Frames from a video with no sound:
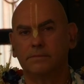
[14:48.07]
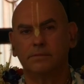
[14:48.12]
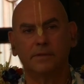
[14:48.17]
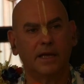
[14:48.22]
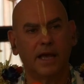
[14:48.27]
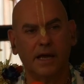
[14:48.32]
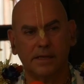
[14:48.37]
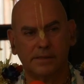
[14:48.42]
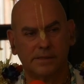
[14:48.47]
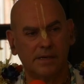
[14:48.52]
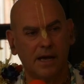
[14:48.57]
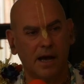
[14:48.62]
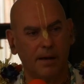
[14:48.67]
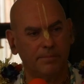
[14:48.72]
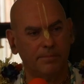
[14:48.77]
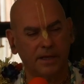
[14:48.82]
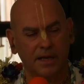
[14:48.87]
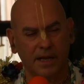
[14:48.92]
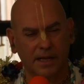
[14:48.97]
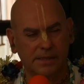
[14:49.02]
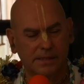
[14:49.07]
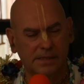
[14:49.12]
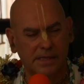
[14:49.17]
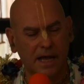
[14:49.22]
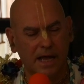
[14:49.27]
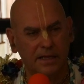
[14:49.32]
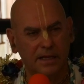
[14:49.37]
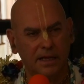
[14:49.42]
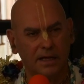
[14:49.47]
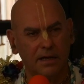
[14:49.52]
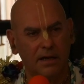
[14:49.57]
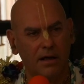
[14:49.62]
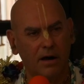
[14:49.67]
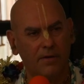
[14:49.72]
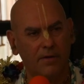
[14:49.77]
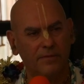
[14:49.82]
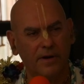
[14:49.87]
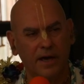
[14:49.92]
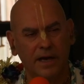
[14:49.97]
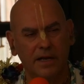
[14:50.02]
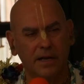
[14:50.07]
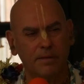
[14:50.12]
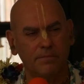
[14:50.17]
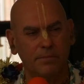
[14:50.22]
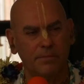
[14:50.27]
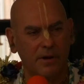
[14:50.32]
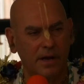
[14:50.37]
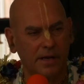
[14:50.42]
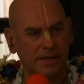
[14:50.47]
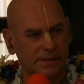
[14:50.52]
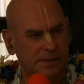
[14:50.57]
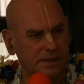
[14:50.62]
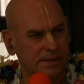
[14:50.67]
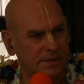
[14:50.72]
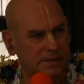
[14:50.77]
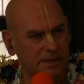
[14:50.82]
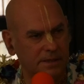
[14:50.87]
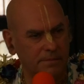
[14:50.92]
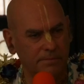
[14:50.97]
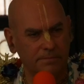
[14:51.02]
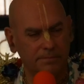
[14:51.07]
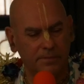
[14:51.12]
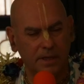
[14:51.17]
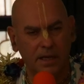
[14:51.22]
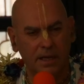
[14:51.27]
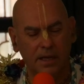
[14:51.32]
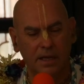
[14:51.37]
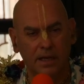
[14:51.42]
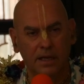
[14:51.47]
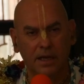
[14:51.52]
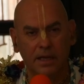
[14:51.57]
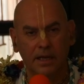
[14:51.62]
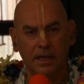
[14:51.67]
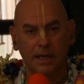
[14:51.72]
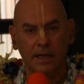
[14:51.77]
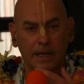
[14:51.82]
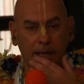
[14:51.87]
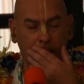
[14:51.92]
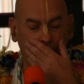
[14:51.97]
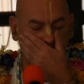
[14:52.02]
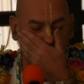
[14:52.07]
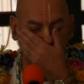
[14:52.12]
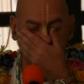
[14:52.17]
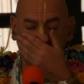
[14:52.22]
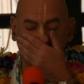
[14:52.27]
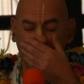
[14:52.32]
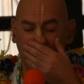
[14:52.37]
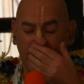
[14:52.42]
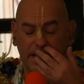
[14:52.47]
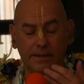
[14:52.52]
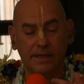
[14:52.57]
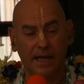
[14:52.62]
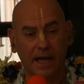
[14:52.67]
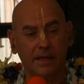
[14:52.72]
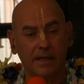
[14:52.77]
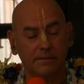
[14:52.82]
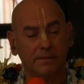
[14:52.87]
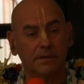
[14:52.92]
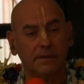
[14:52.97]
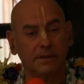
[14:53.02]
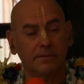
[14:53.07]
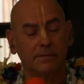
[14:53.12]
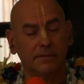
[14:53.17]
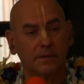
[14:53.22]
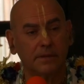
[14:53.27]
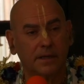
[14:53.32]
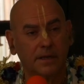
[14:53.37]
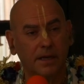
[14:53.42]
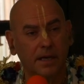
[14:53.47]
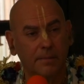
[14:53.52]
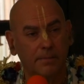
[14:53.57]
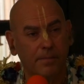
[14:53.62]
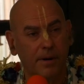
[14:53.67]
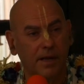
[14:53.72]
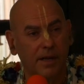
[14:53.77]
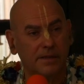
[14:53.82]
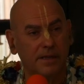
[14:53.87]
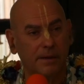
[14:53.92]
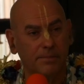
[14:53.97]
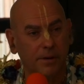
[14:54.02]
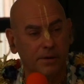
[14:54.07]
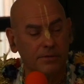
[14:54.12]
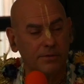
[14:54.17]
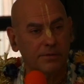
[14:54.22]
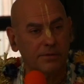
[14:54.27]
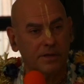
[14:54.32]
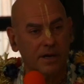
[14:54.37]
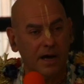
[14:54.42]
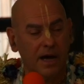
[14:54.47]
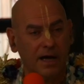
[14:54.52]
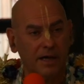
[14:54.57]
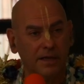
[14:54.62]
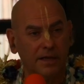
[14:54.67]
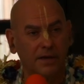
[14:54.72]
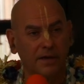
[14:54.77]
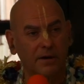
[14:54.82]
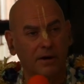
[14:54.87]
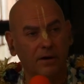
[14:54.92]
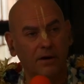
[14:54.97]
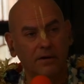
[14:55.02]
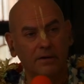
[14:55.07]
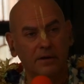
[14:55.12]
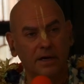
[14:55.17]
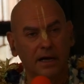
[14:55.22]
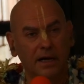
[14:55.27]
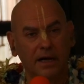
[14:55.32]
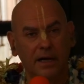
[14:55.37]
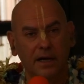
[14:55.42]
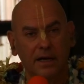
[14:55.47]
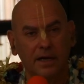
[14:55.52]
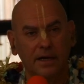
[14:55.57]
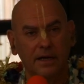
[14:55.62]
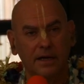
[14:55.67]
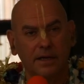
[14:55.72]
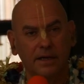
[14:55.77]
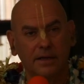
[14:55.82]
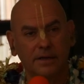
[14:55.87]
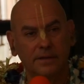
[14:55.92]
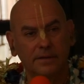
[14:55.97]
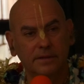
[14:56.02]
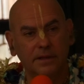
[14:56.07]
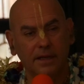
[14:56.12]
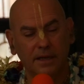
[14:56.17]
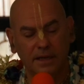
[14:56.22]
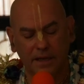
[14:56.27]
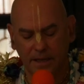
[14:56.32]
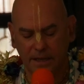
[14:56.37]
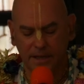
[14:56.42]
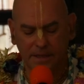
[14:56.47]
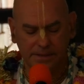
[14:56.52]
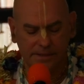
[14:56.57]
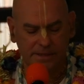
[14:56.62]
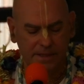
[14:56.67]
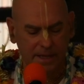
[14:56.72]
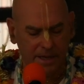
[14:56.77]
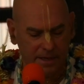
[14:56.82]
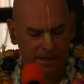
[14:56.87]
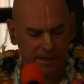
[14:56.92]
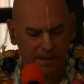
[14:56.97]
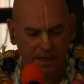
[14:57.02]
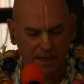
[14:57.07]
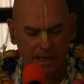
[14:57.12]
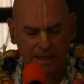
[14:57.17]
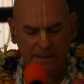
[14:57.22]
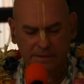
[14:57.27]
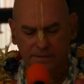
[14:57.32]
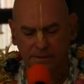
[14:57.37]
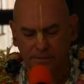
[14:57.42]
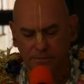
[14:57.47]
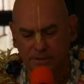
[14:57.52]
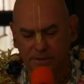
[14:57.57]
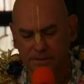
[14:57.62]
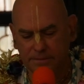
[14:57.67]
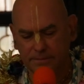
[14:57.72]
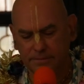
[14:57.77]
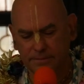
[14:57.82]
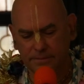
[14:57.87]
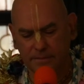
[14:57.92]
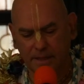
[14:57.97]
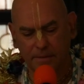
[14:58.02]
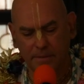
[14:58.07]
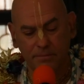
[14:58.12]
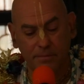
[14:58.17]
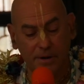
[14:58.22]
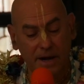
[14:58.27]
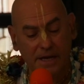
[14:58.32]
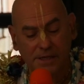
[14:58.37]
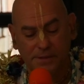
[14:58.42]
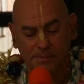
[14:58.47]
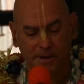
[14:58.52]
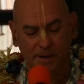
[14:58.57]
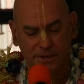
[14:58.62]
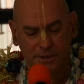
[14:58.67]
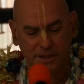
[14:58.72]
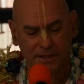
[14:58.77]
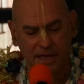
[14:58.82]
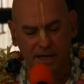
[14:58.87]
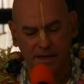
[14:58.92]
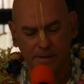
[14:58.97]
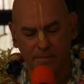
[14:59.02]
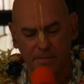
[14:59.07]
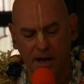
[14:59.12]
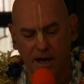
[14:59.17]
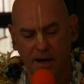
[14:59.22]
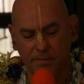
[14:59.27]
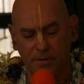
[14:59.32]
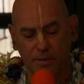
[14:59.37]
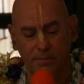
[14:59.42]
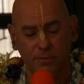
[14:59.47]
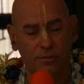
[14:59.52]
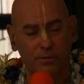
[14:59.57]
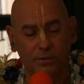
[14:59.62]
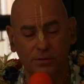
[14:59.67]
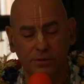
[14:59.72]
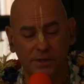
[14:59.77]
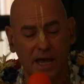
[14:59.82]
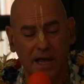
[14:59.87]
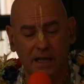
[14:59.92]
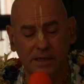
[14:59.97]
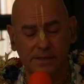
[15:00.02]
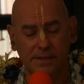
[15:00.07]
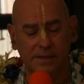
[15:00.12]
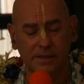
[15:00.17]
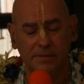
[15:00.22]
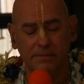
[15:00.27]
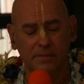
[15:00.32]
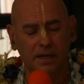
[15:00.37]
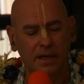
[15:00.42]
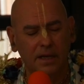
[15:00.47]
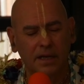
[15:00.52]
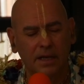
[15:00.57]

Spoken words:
gets up in ecstatic love and embraces him. And then King Prataparudra, you know, is there and with embraced by Chaitanya Mahaprabhu, who tells him,